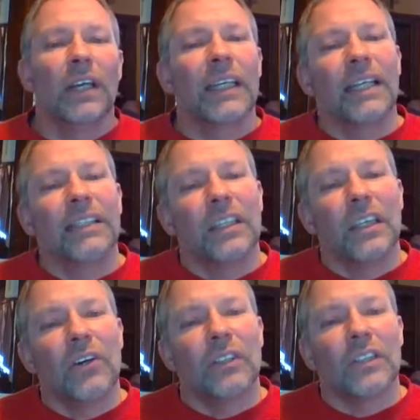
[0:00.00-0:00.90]
I kind of
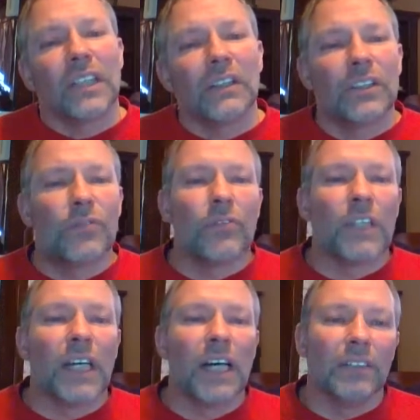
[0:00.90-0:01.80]
yelled as I looked through
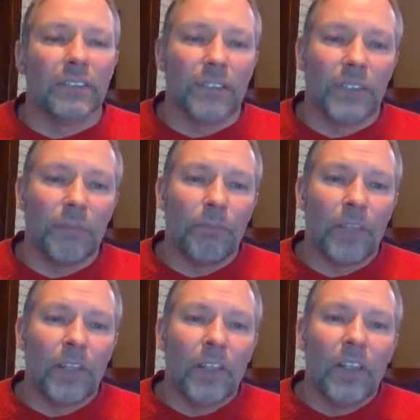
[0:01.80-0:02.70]
the aisles.
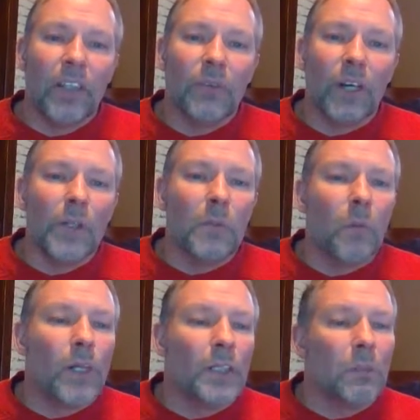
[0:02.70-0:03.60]
There were other
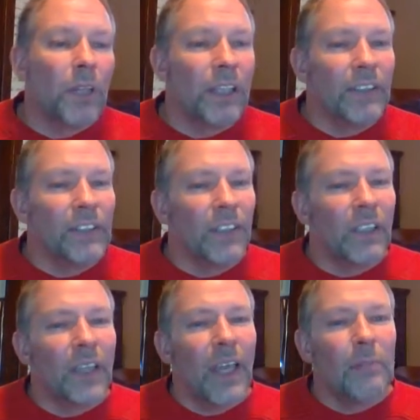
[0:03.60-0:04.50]
boys playing
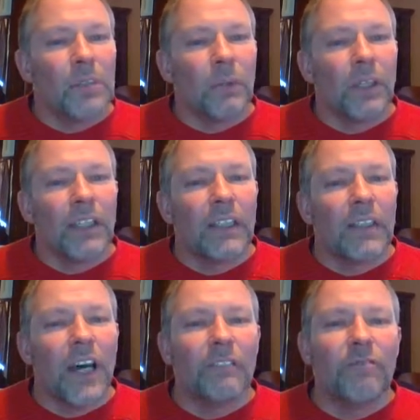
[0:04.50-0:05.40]
silly games, but I could
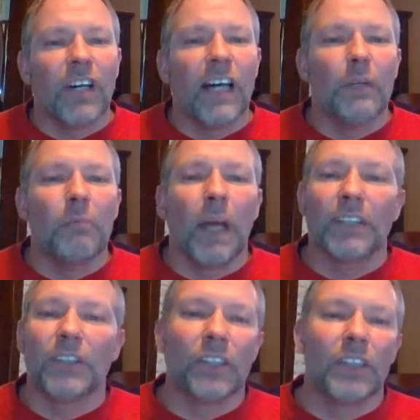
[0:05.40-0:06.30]
not find
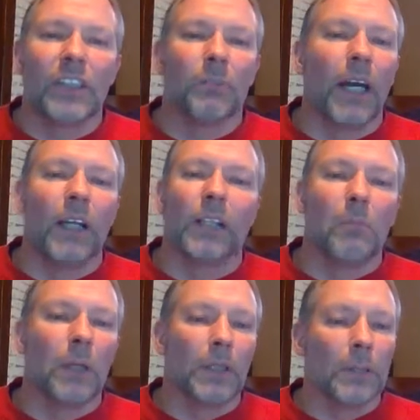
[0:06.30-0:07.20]
Bastian's smile
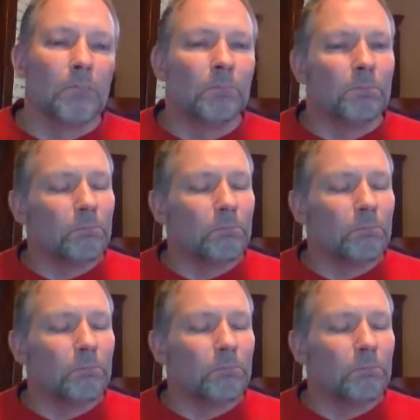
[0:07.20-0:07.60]
among them.